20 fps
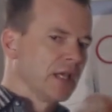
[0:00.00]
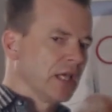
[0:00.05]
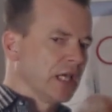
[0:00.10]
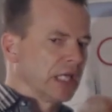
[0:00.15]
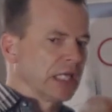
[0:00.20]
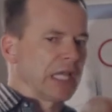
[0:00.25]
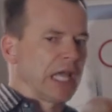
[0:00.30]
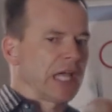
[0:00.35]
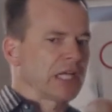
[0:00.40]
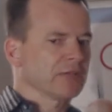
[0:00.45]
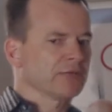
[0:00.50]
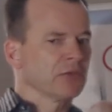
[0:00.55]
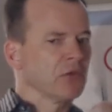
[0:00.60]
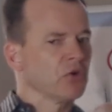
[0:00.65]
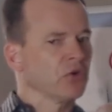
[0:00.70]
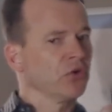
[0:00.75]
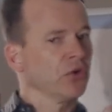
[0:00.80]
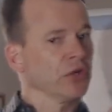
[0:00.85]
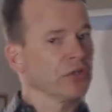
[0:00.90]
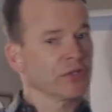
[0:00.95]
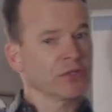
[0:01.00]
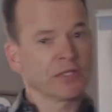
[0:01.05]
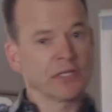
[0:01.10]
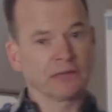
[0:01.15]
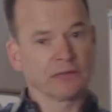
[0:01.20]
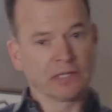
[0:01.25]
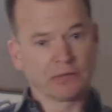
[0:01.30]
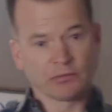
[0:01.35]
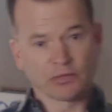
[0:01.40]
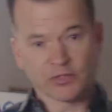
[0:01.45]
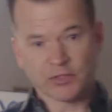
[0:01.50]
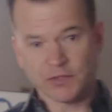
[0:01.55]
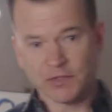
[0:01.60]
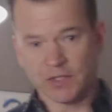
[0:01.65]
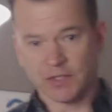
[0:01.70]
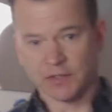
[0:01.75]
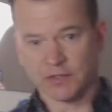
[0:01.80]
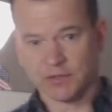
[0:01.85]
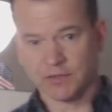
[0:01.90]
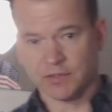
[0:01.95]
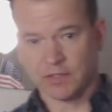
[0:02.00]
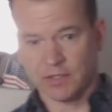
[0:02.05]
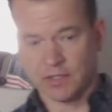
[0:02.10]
Cash flow crunch tip number 6,